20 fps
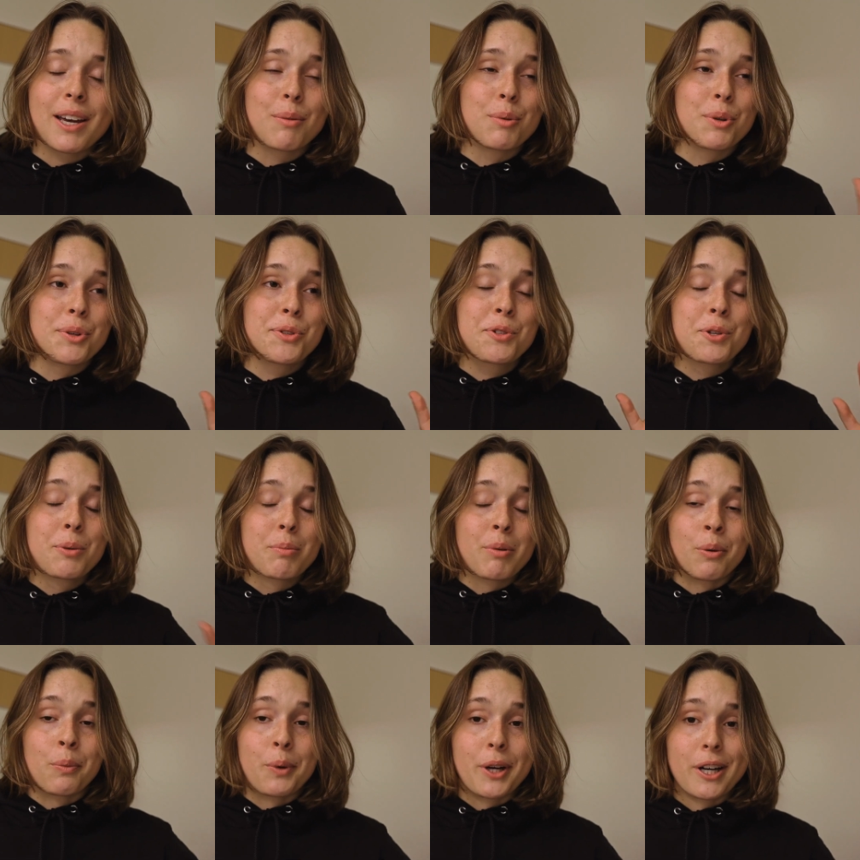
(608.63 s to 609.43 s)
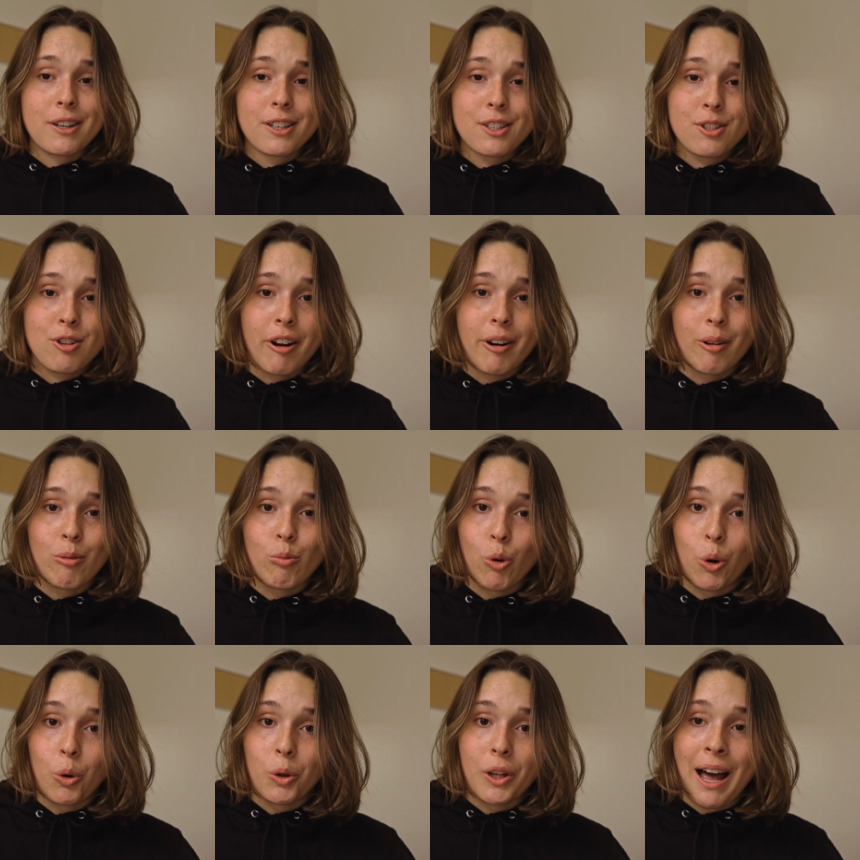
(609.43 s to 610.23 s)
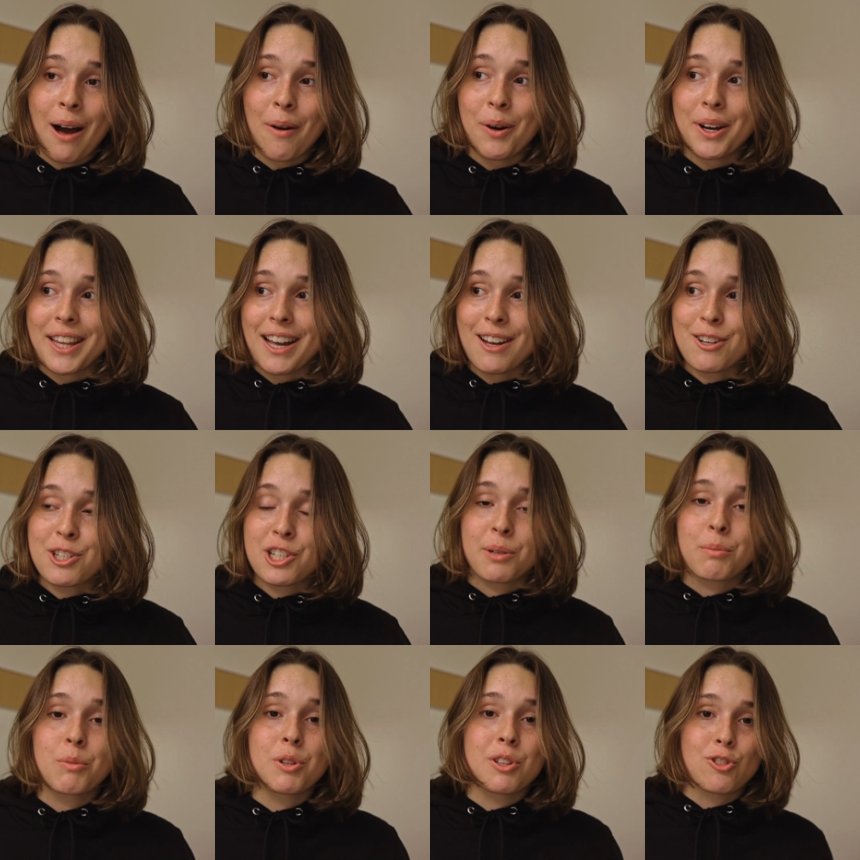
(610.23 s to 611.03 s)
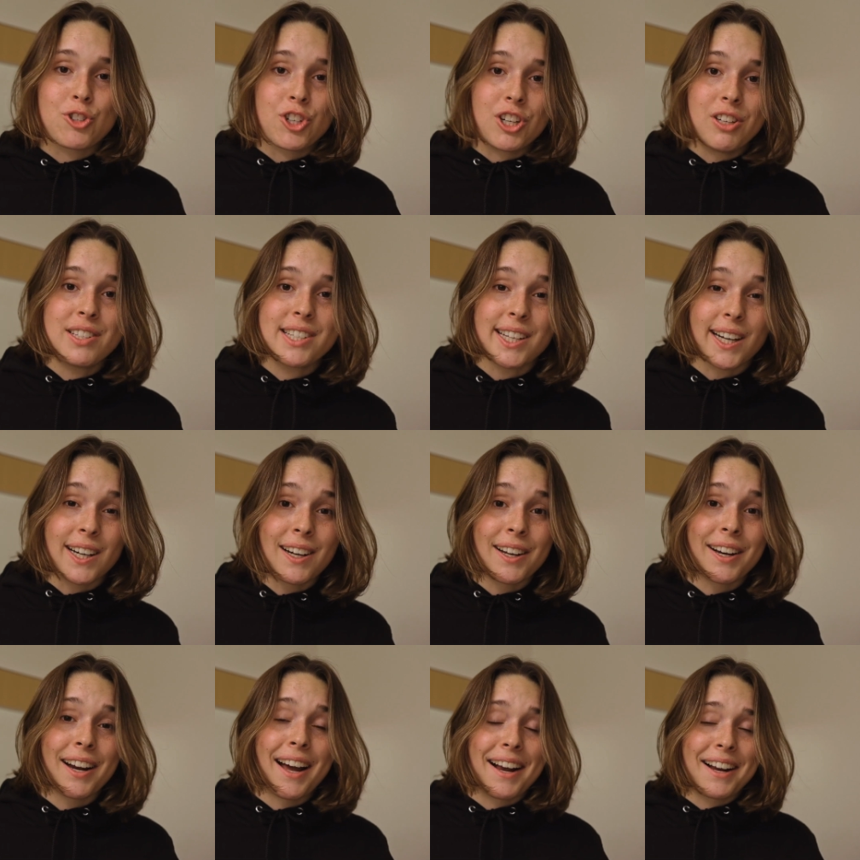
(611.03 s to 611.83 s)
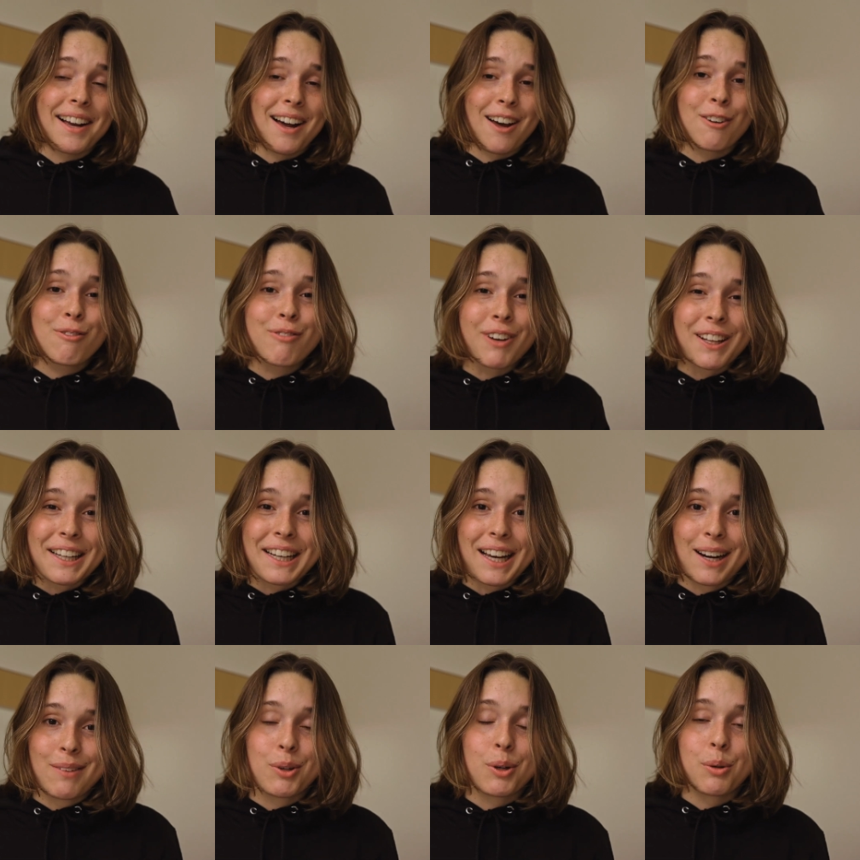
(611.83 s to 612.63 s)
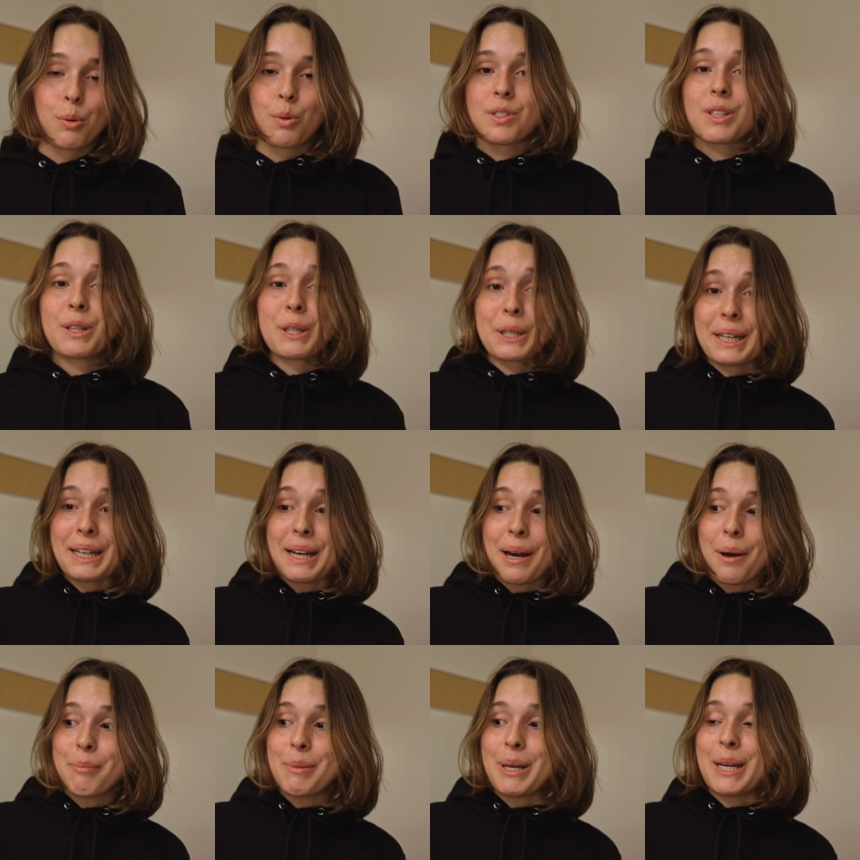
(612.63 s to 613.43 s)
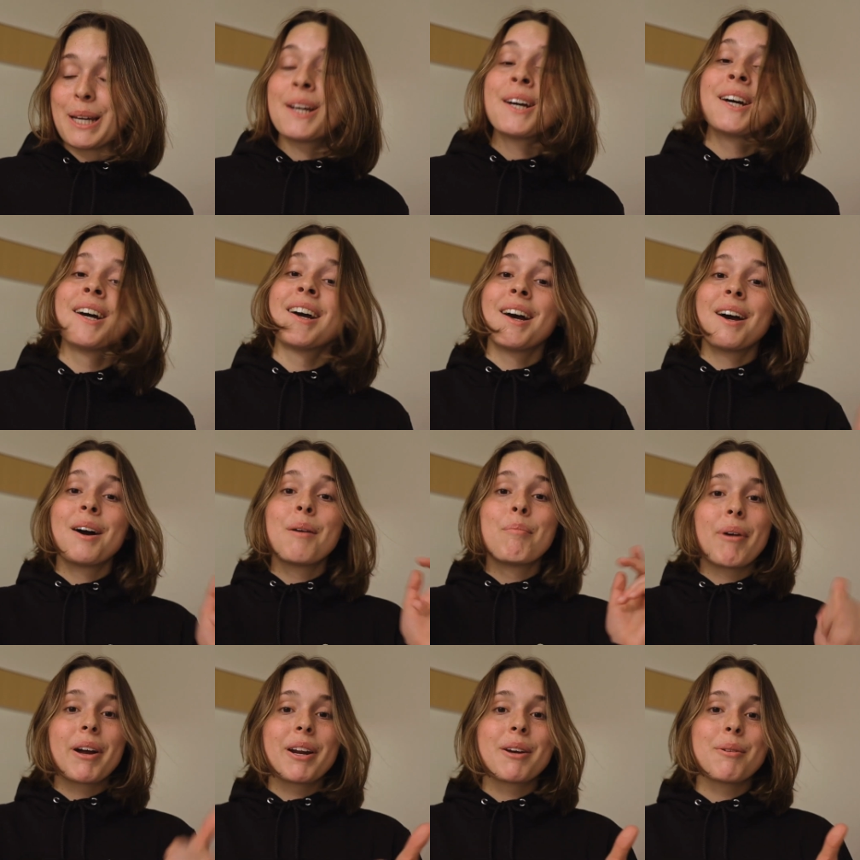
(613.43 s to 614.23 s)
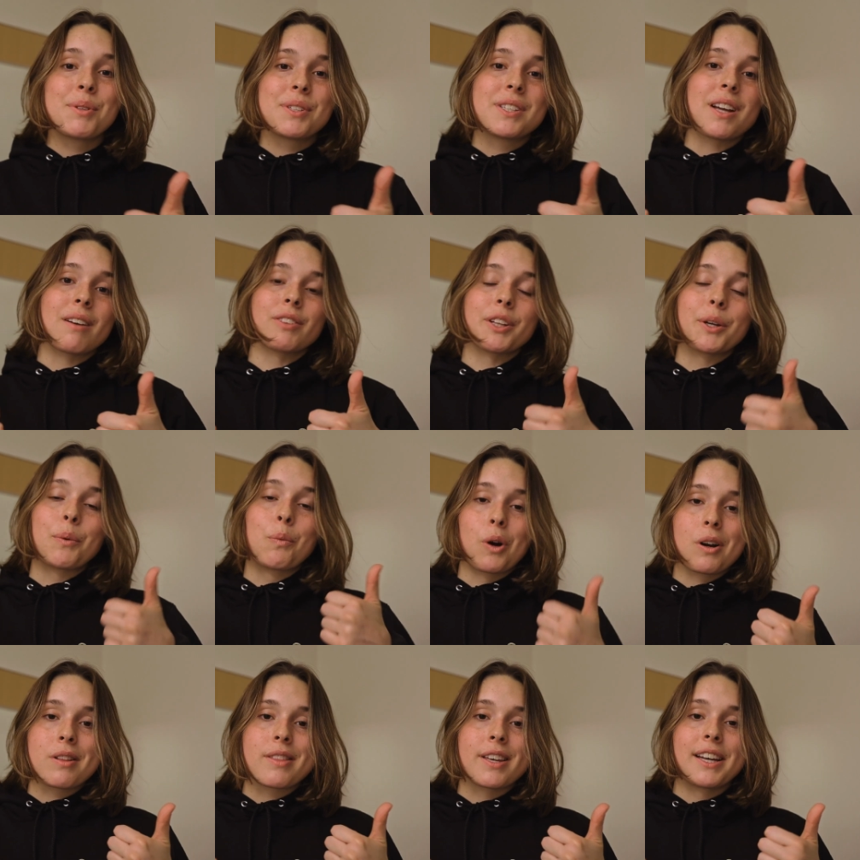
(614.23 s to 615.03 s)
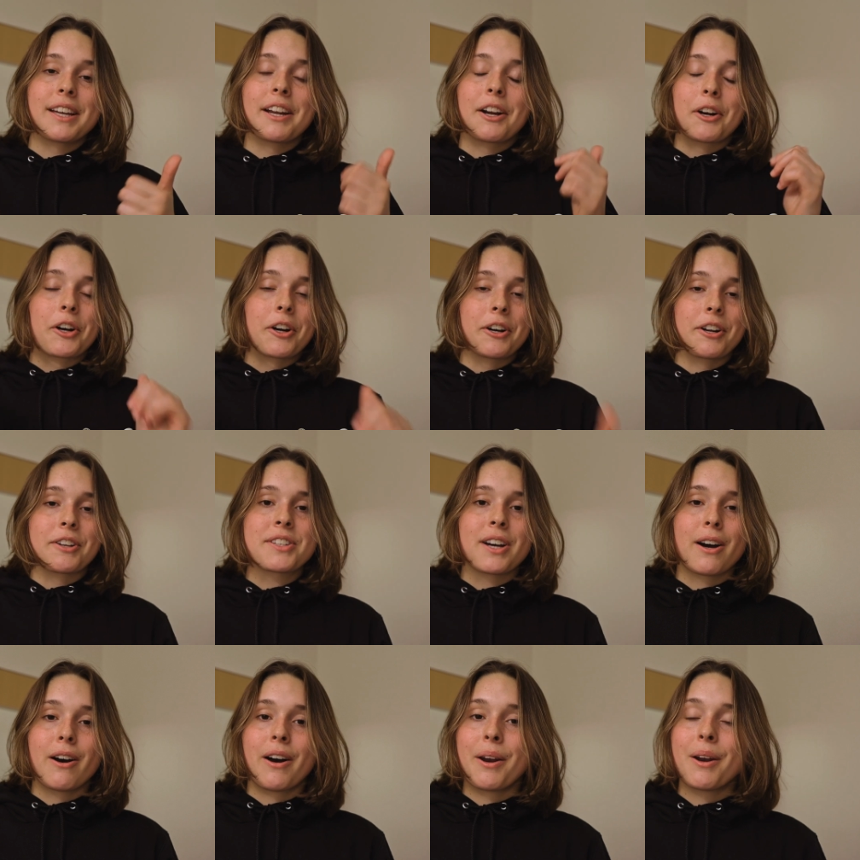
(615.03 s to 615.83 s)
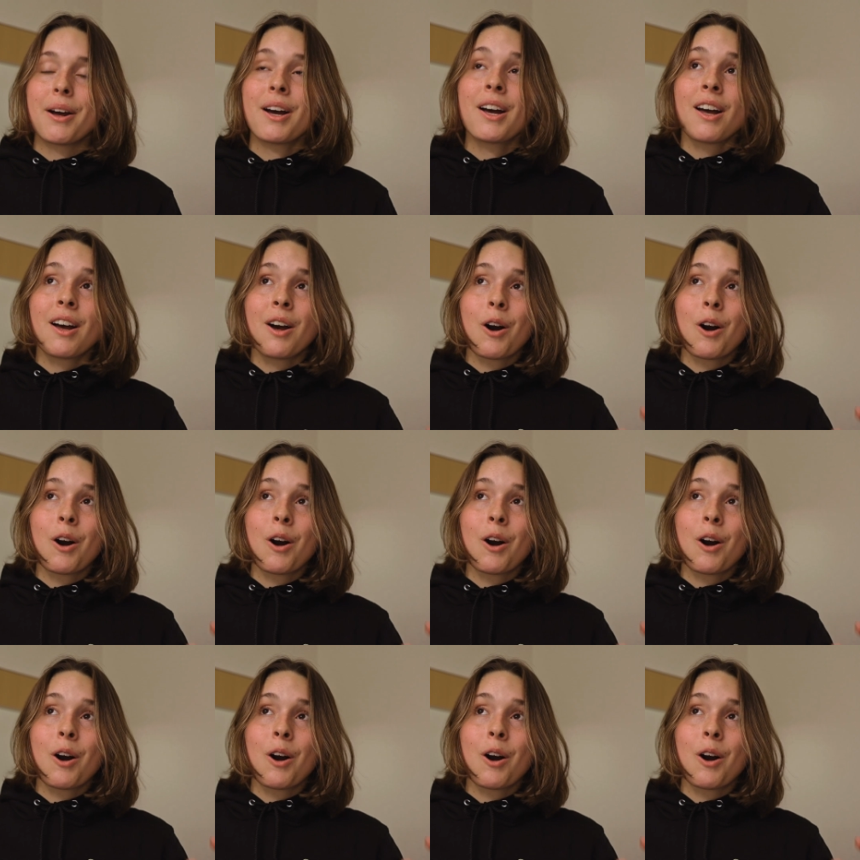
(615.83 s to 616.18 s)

It was super weird trying to roll out in that gym with jeans on. I kind of felt like everyone was looking at me, but it was definitely worth it. It hurt a ton.